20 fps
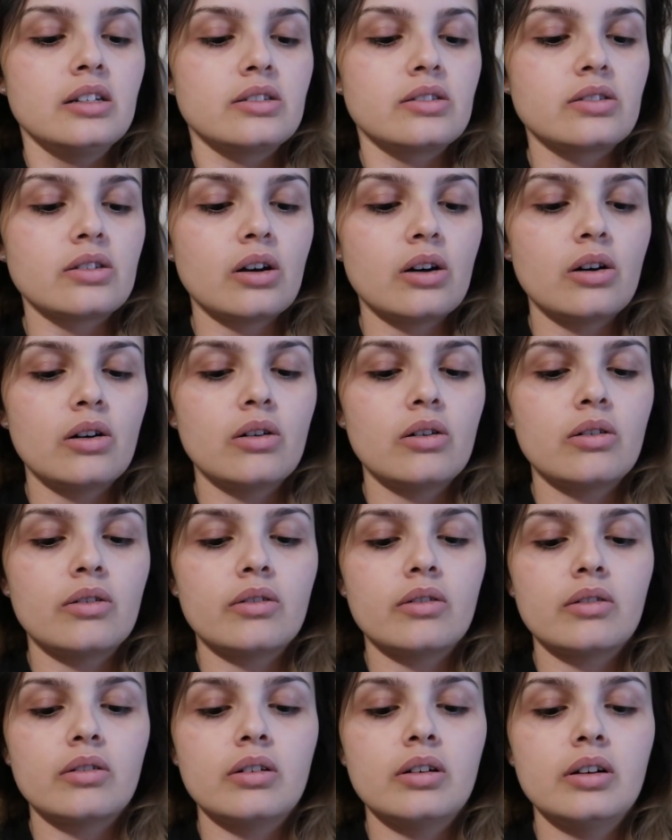
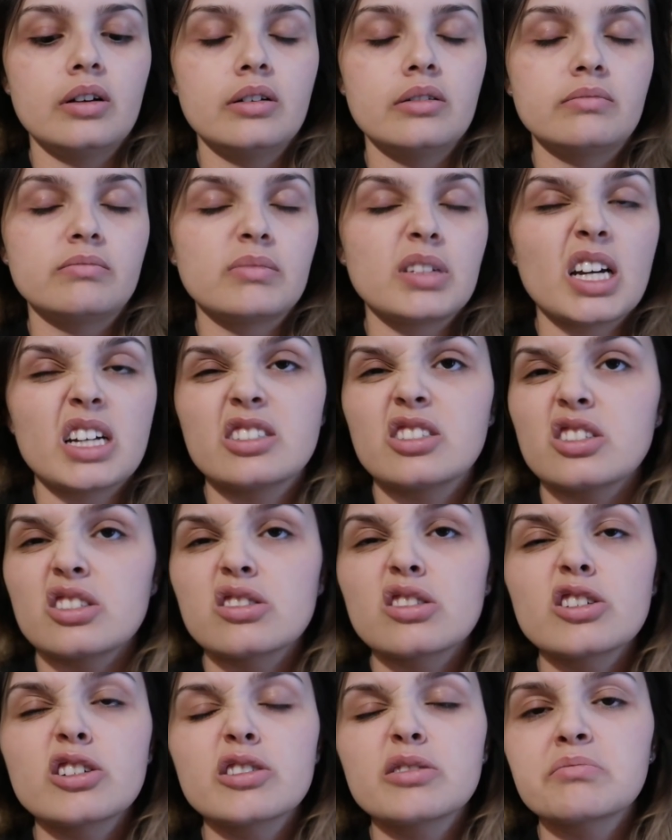So yeah,
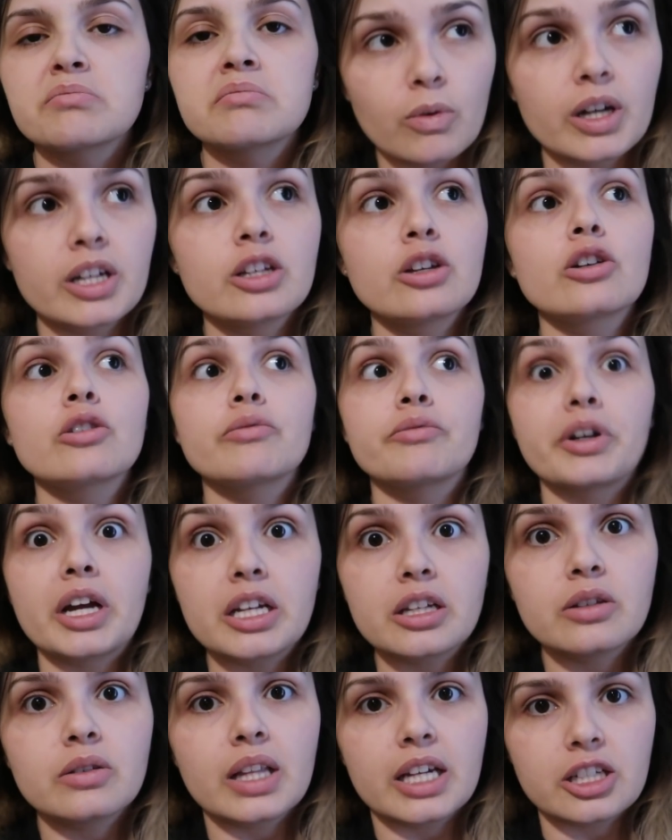just learn what your
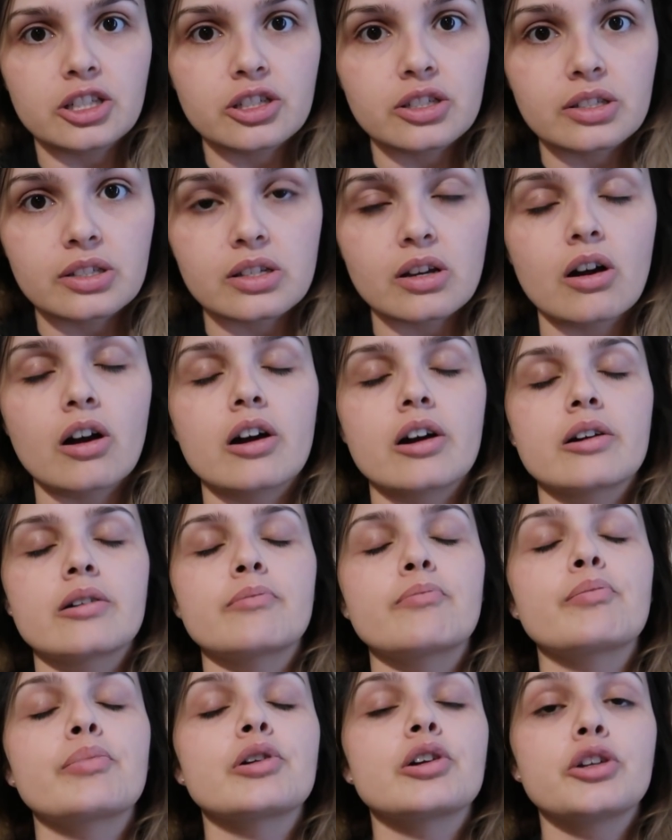regulations
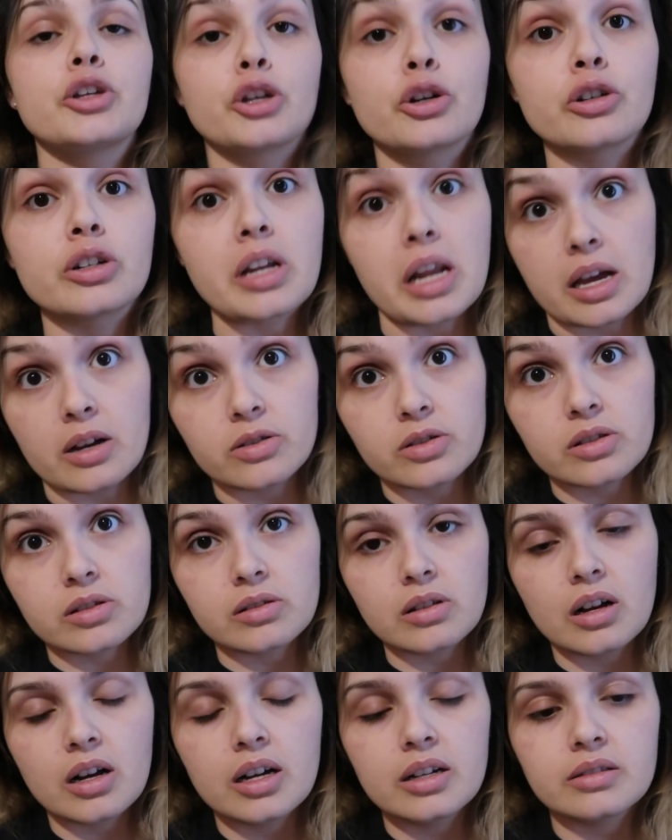are per your nail
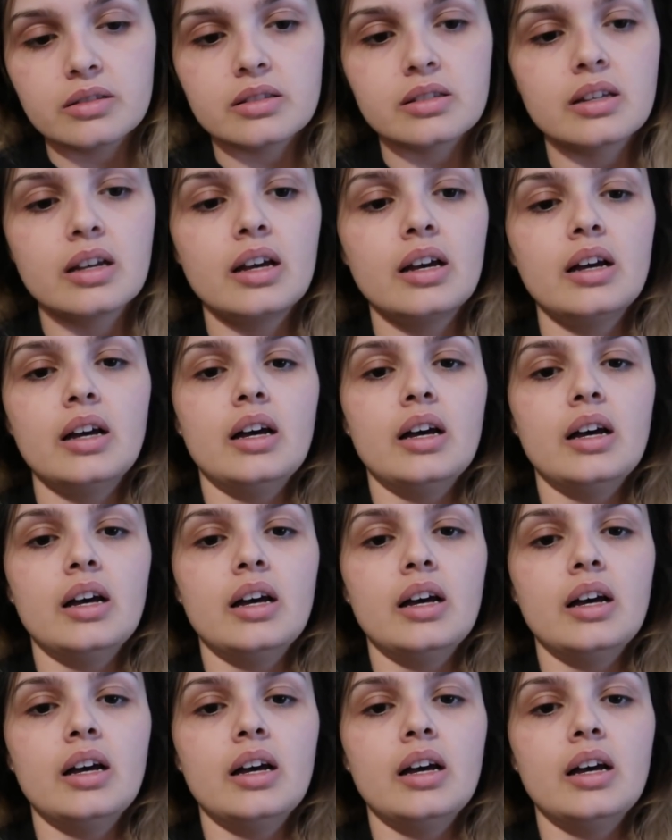salons.